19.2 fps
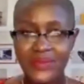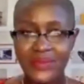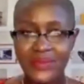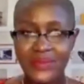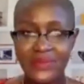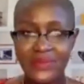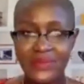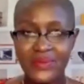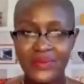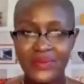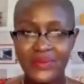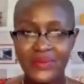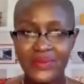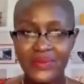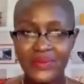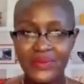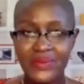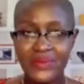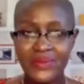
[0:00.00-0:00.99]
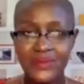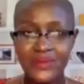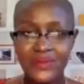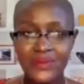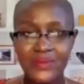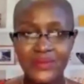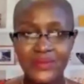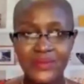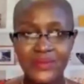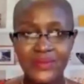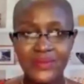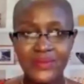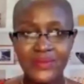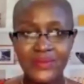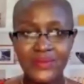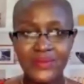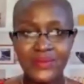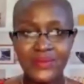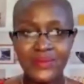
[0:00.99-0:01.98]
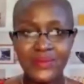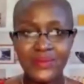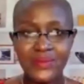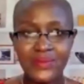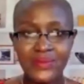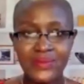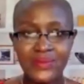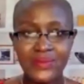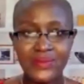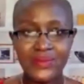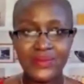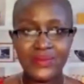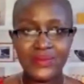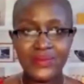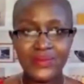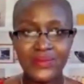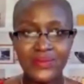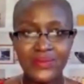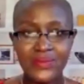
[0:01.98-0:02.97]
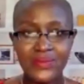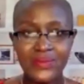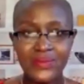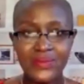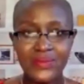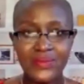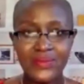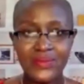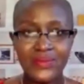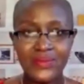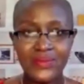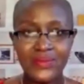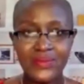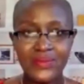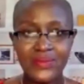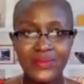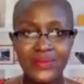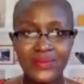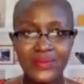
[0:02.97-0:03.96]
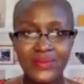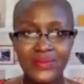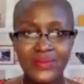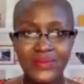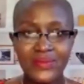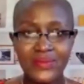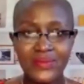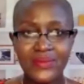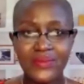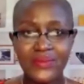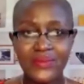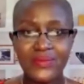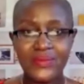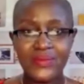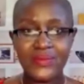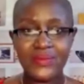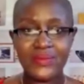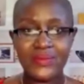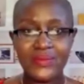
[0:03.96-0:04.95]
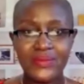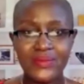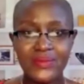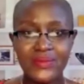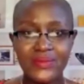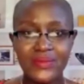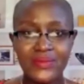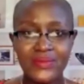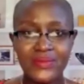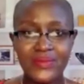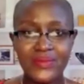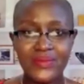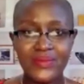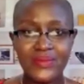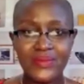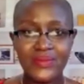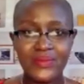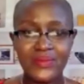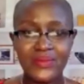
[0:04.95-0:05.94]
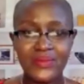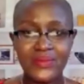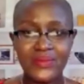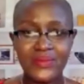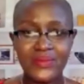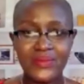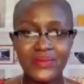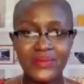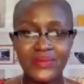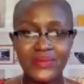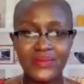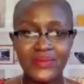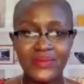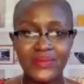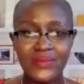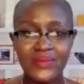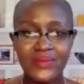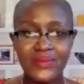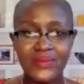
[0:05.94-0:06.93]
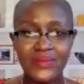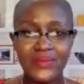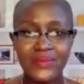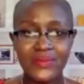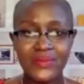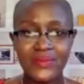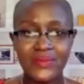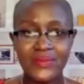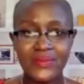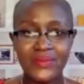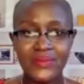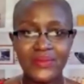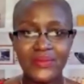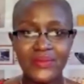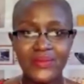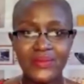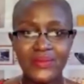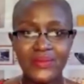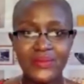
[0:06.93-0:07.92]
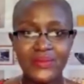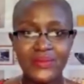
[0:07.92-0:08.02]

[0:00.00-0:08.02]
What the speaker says: [no speech]